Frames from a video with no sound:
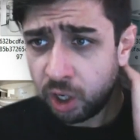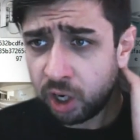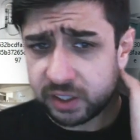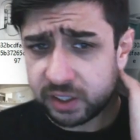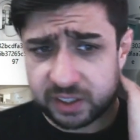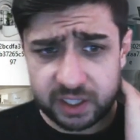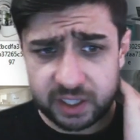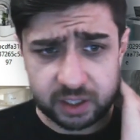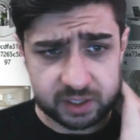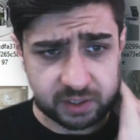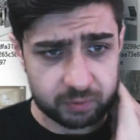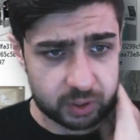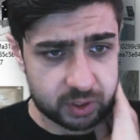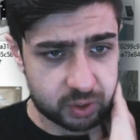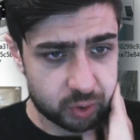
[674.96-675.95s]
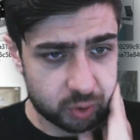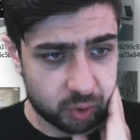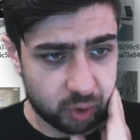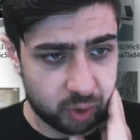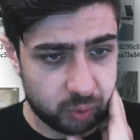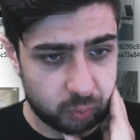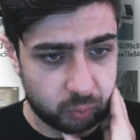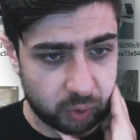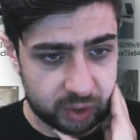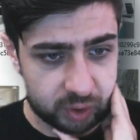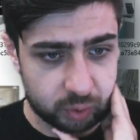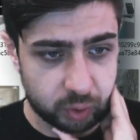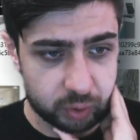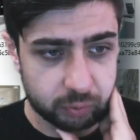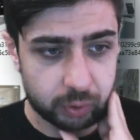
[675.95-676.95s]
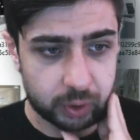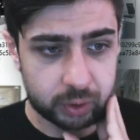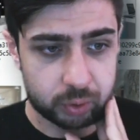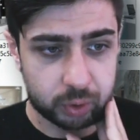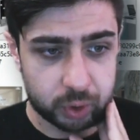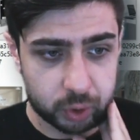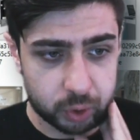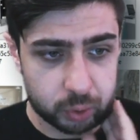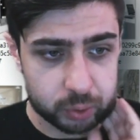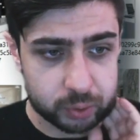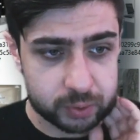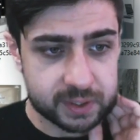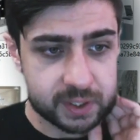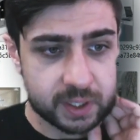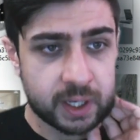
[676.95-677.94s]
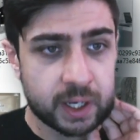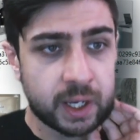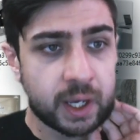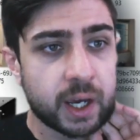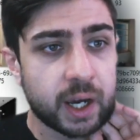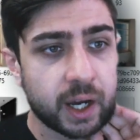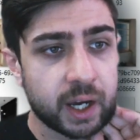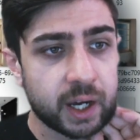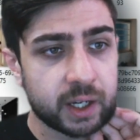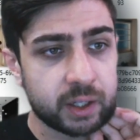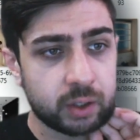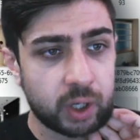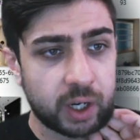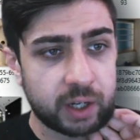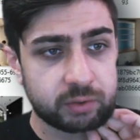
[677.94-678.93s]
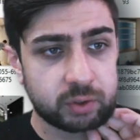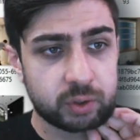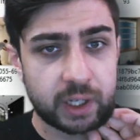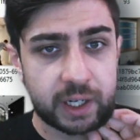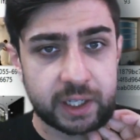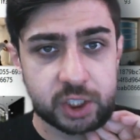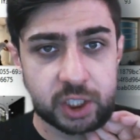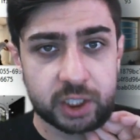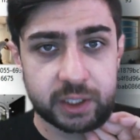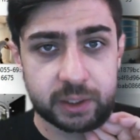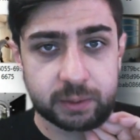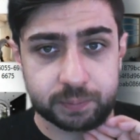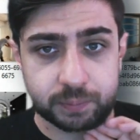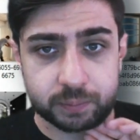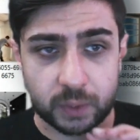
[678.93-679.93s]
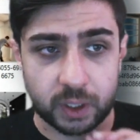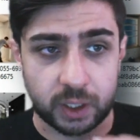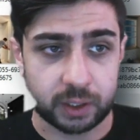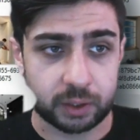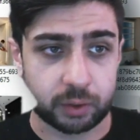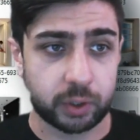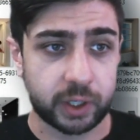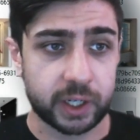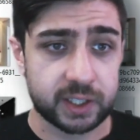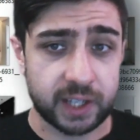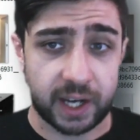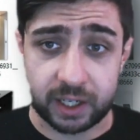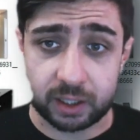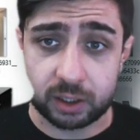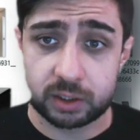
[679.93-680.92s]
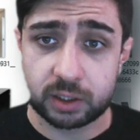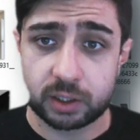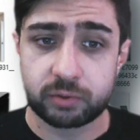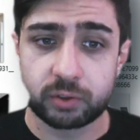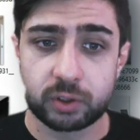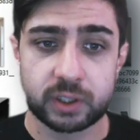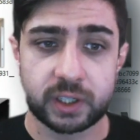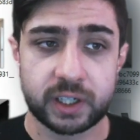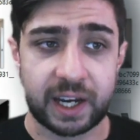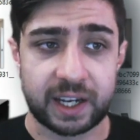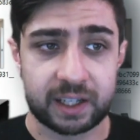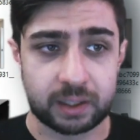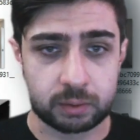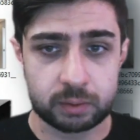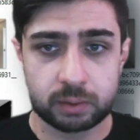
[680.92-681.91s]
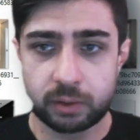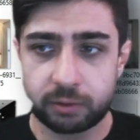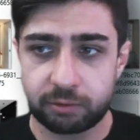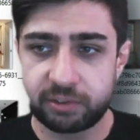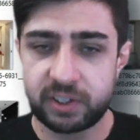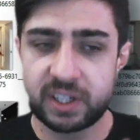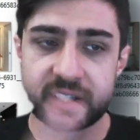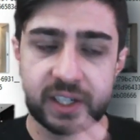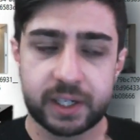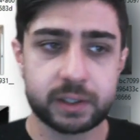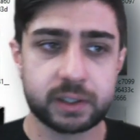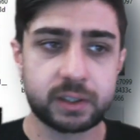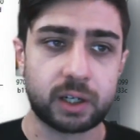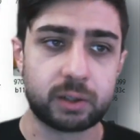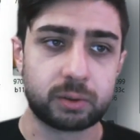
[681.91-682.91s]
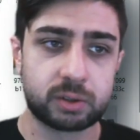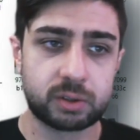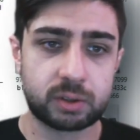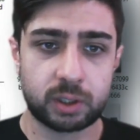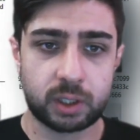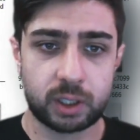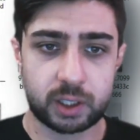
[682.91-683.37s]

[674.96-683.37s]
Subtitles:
ideas, once you know what do you want to use, you have to actually create another folder and filter it out.